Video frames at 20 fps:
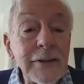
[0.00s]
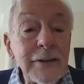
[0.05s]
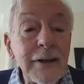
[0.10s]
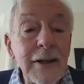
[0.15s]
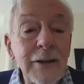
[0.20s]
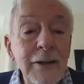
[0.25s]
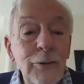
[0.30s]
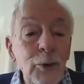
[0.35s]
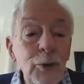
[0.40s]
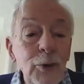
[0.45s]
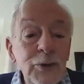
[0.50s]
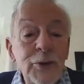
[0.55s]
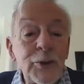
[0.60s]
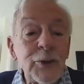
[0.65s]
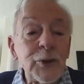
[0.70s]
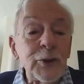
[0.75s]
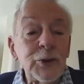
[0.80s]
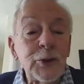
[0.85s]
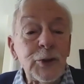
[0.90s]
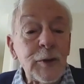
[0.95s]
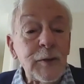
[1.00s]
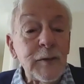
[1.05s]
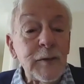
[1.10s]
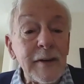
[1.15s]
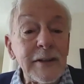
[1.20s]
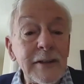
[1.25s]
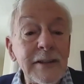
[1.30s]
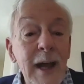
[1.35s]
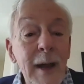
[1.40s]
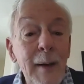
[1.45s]
and all sorts of
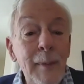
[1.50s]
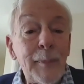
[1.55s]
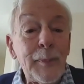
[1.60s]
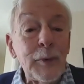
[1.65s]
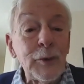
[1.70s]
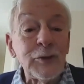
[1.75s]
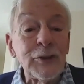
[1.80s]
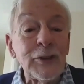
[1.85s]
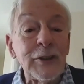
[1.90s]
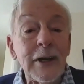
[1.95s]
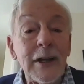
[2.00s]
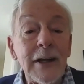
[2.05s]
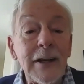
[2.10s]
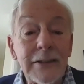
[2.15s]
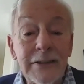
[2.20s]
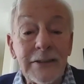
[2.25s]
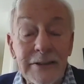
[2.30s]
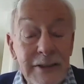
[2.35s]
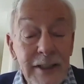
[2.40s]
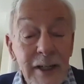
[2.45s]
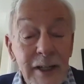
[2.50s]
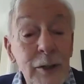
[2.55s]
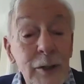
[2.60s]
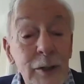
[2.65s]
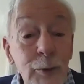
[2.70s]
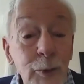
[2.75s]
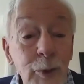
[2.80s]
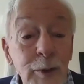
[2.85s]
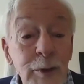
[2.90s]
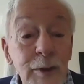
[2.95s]
things happened and I can tell
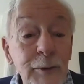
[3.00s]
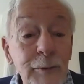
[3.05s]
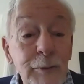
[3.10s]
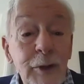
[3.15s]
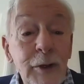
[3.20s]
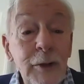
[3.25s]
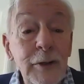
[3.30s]
you what they were.